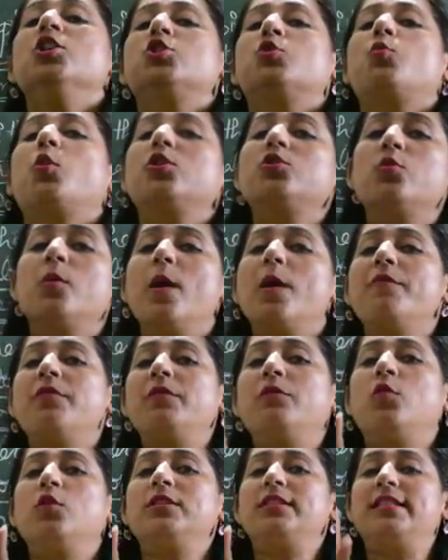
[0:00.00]
So
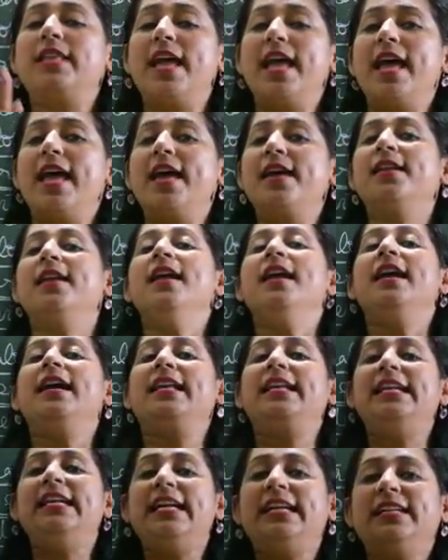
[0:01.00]
whatsoever was there
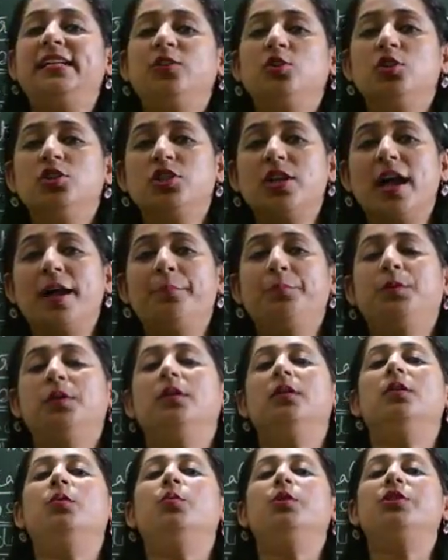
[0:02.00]
related to the
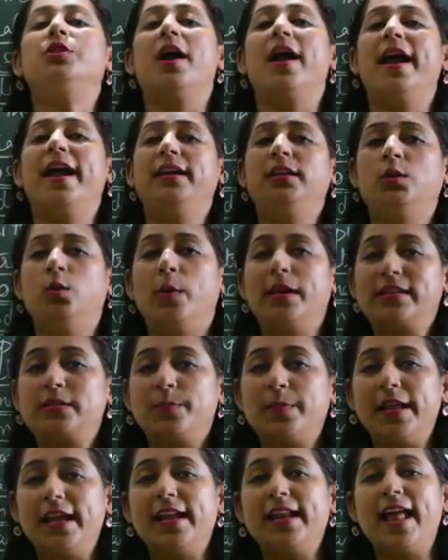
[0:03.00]
chapter which I had to
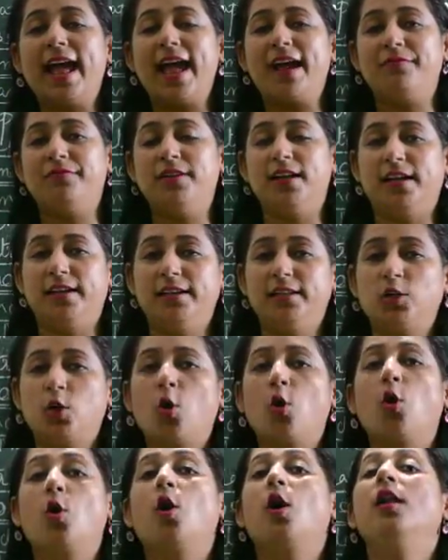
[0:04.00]
explain, I have done it
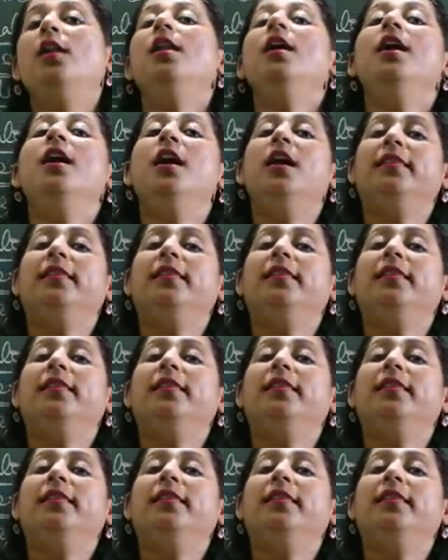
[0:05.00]
all.